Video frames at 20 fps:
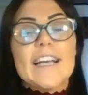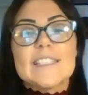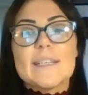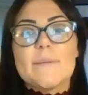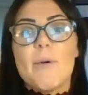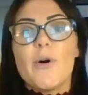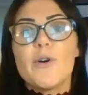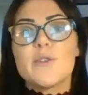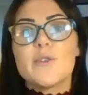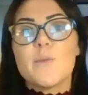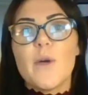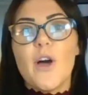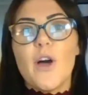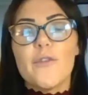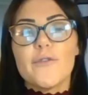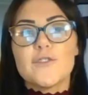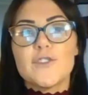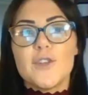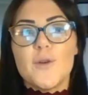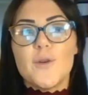I suppose we
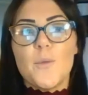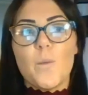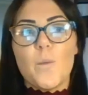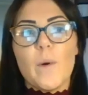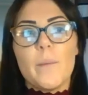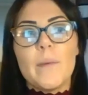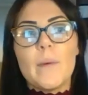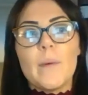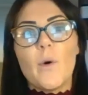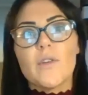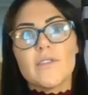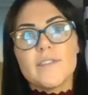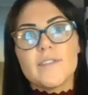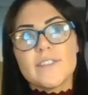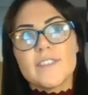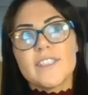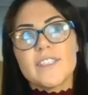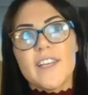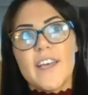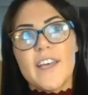often, when we want
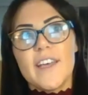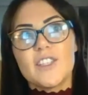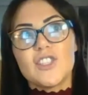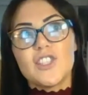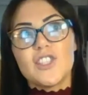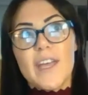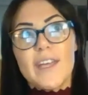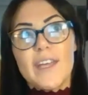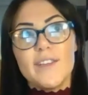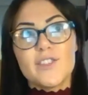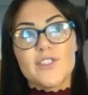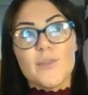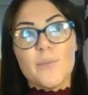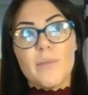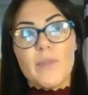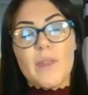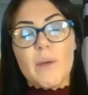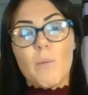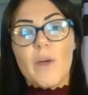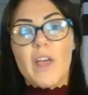to change
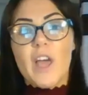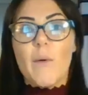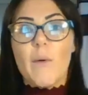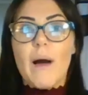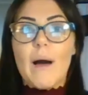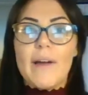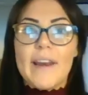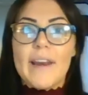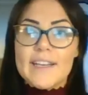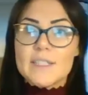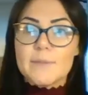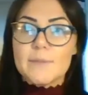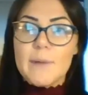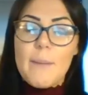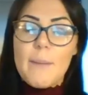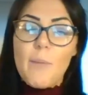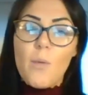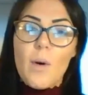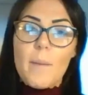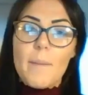something, we go out and ask
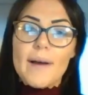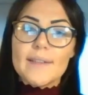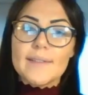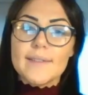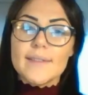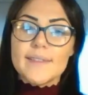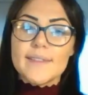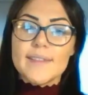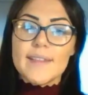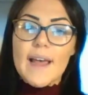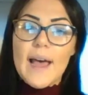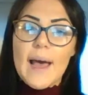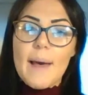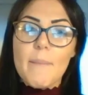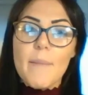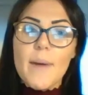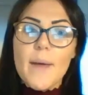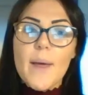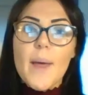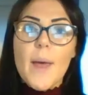people what matters to
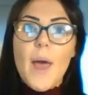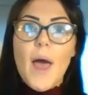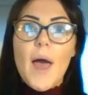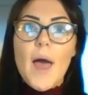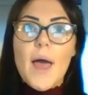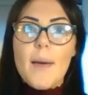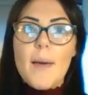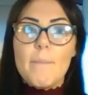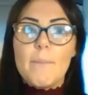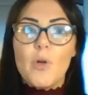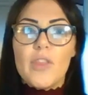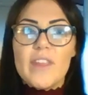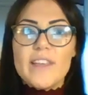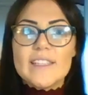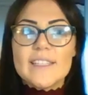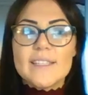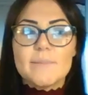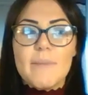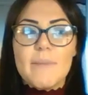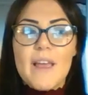them. But this
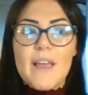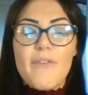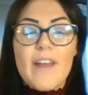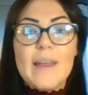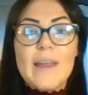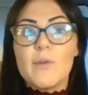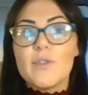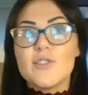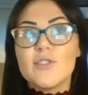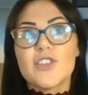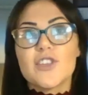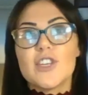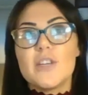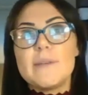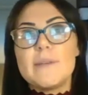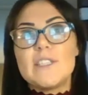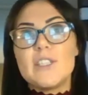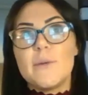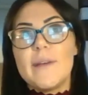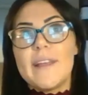is, if anyone's going to
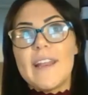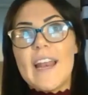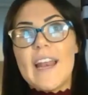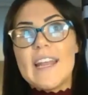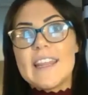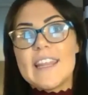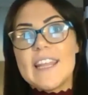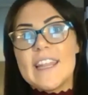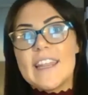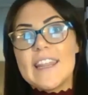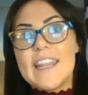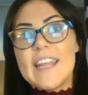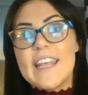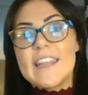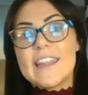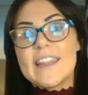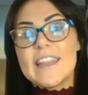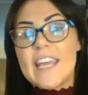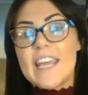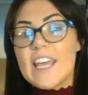be doing anything,
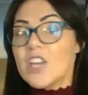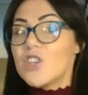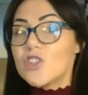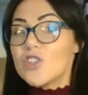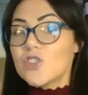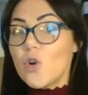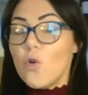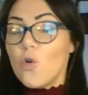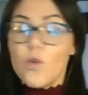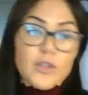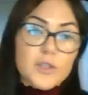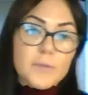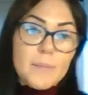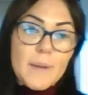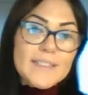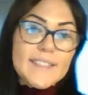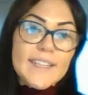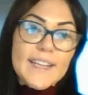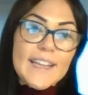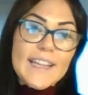they can just
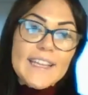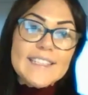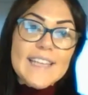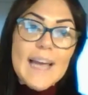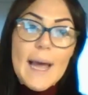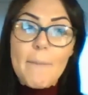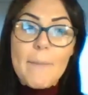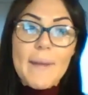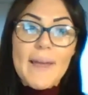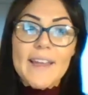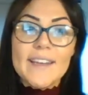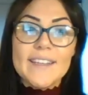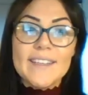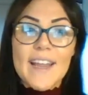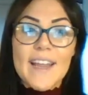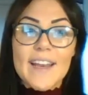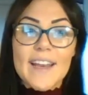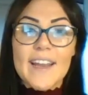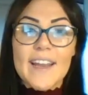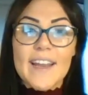automatically tap in
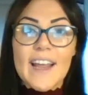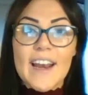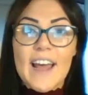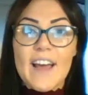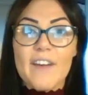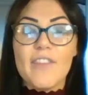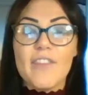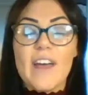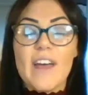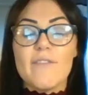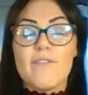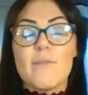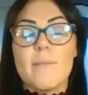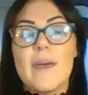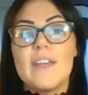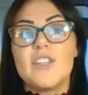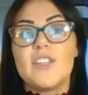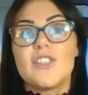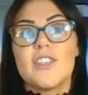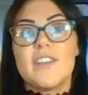and have that
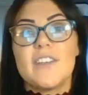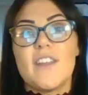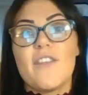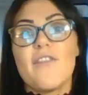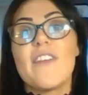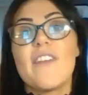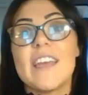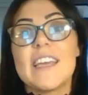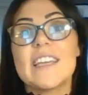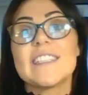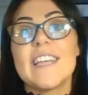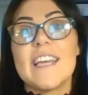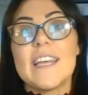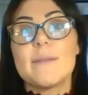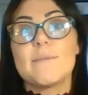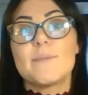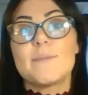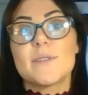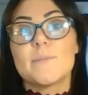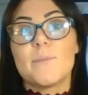information at the
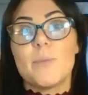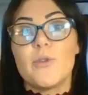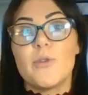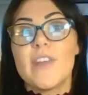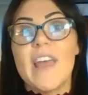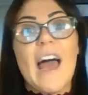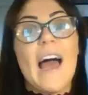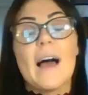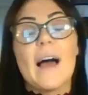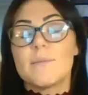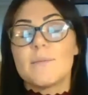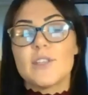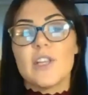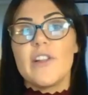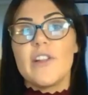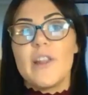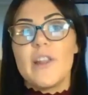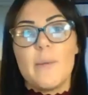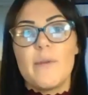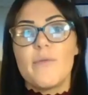fingertips. But yeah,
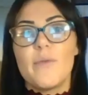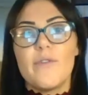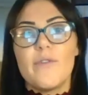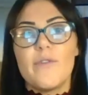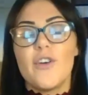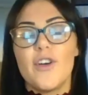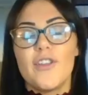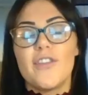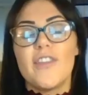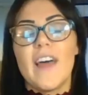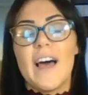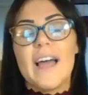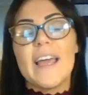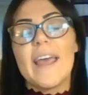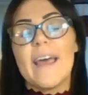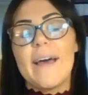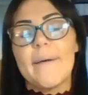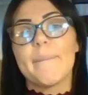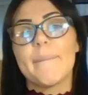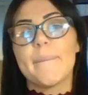absolutely, we've heard that,
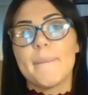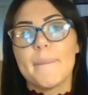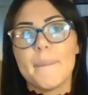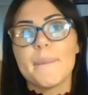yeah.